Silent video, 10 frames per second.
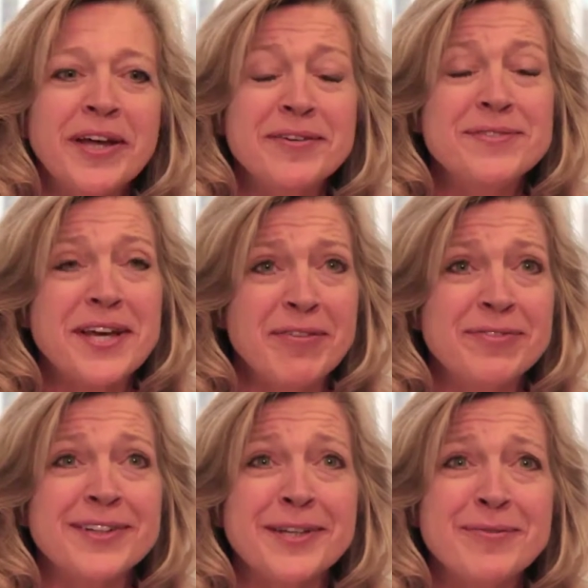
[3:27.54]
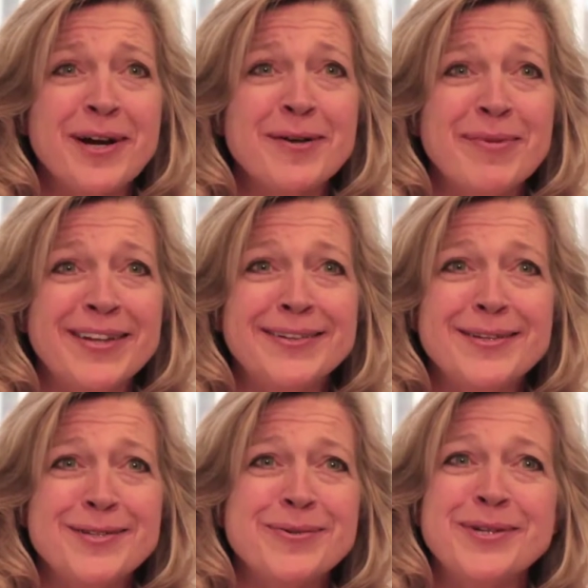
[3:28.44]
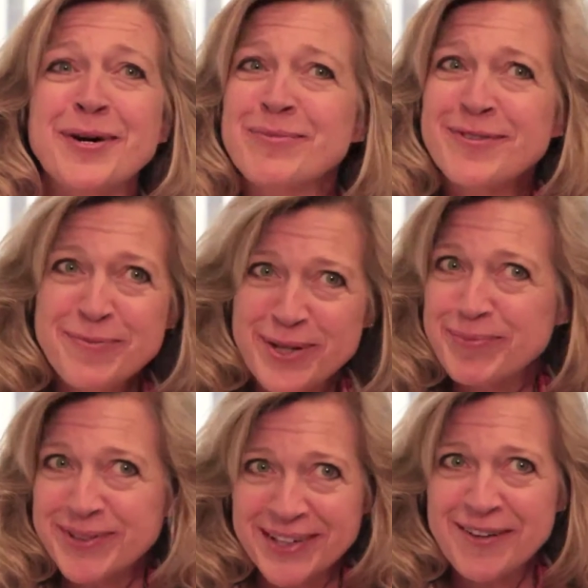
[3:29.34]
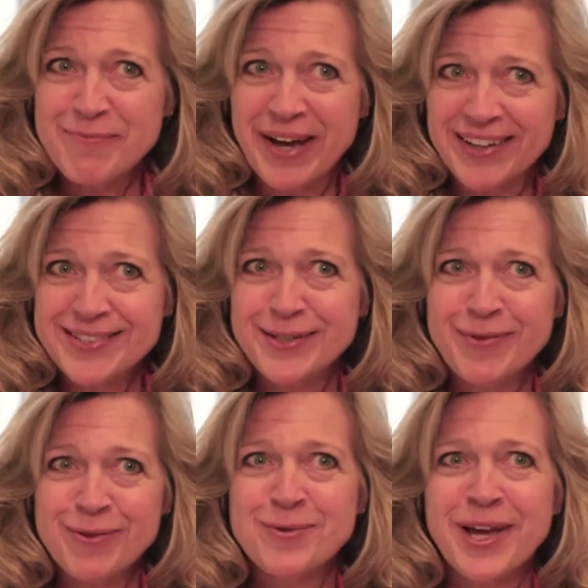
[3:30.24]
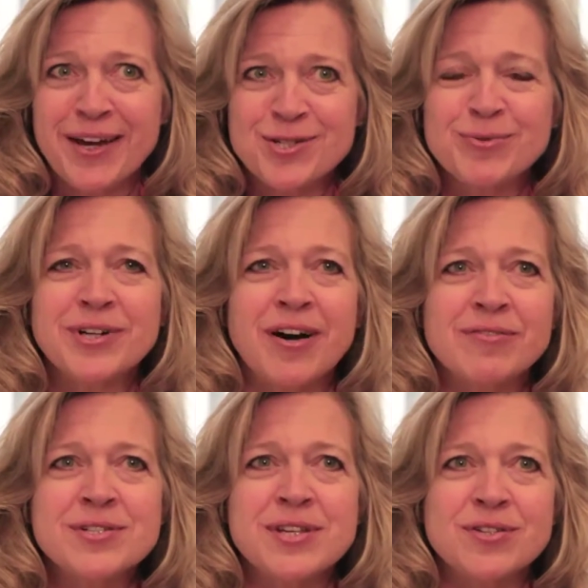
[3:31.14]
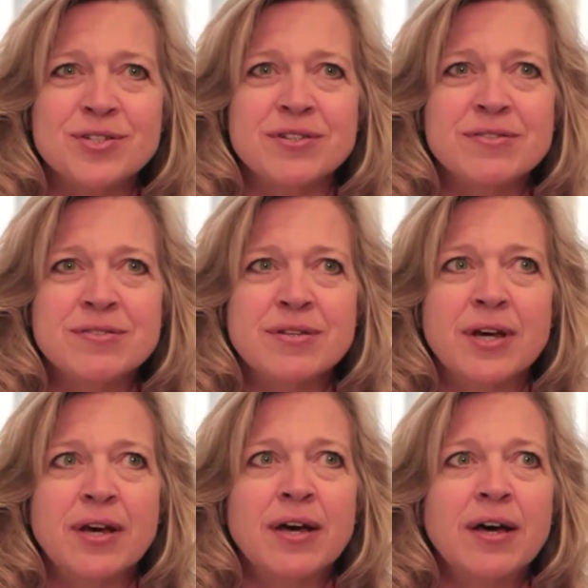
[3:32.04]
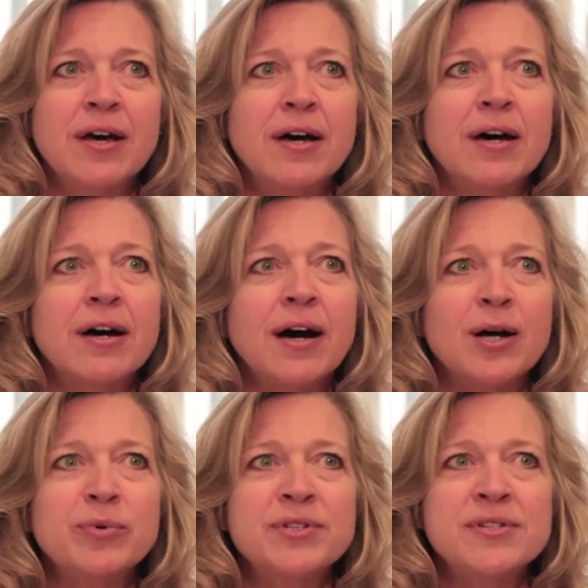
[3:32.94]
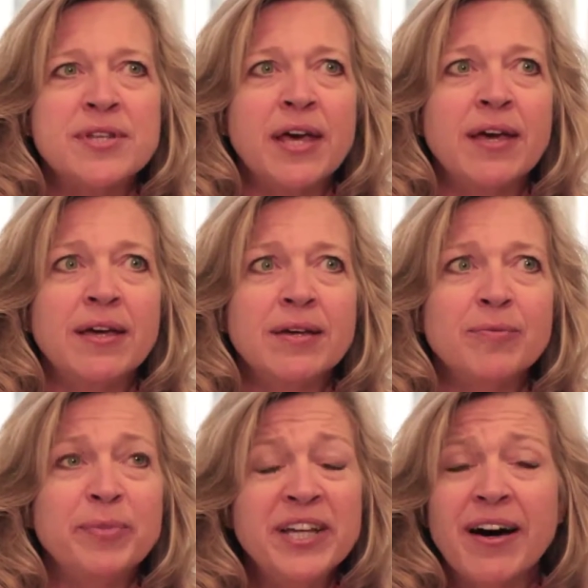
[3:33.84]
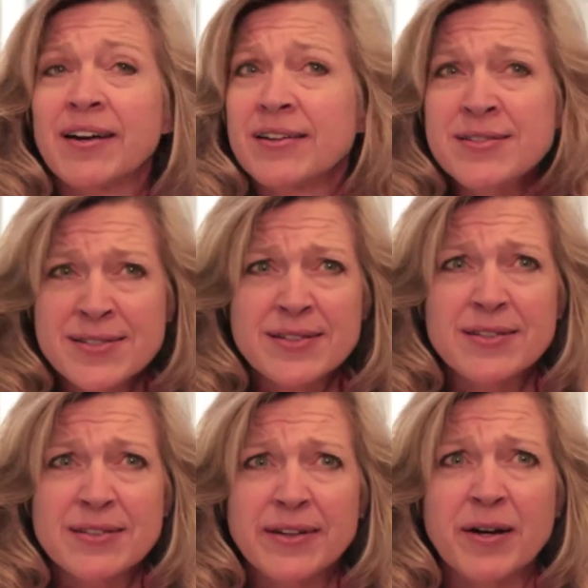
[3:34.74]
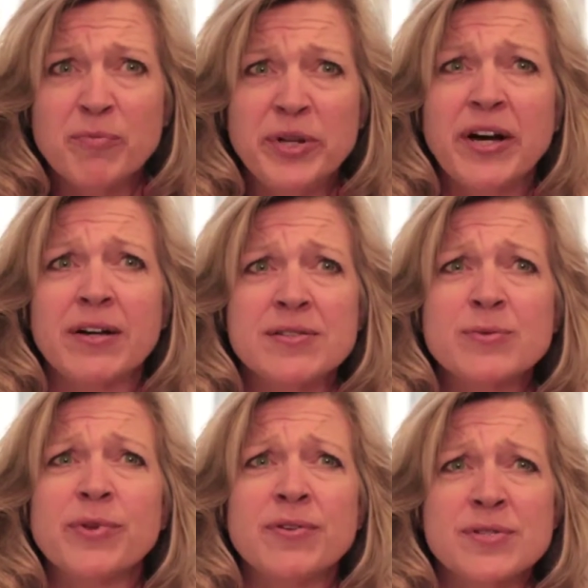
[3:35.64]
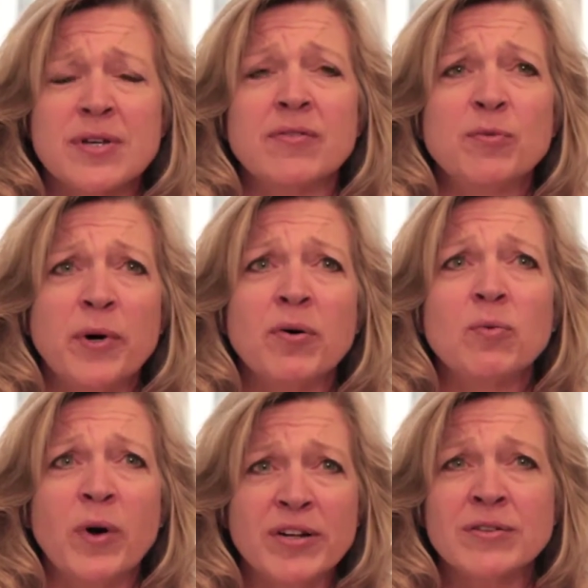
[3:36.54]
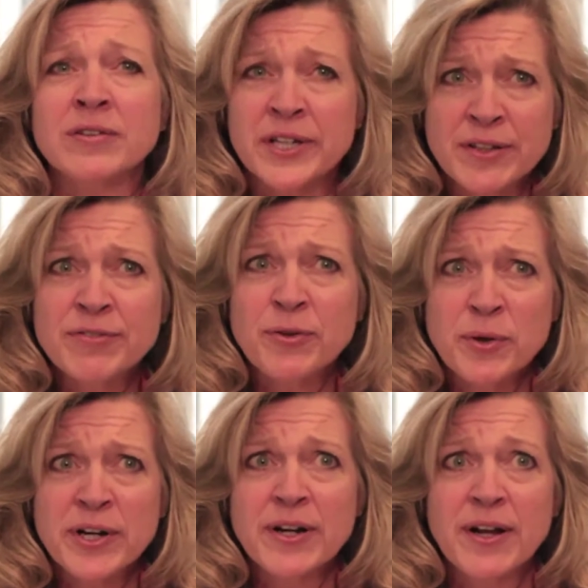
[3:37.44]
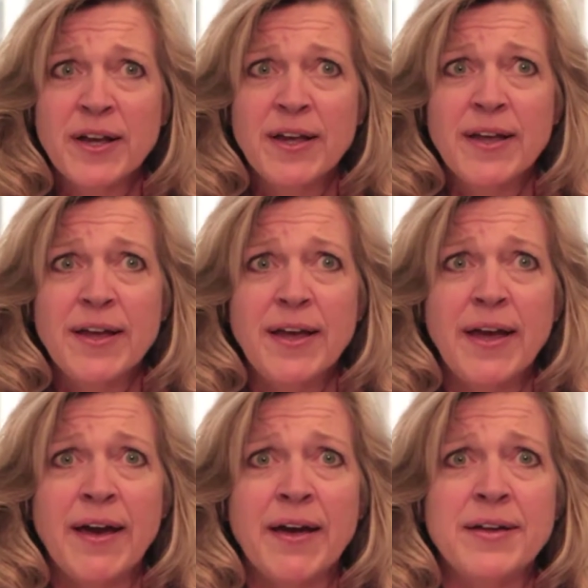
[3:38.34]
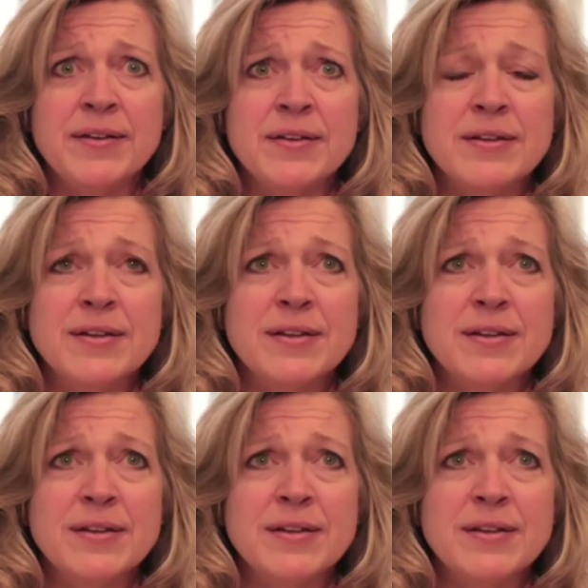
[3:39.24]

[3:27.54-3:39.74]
I have definitely recommended it to a number of people that I've met, even through casual conversations. I would say be honest. Be honest with yourself about what you're looking for and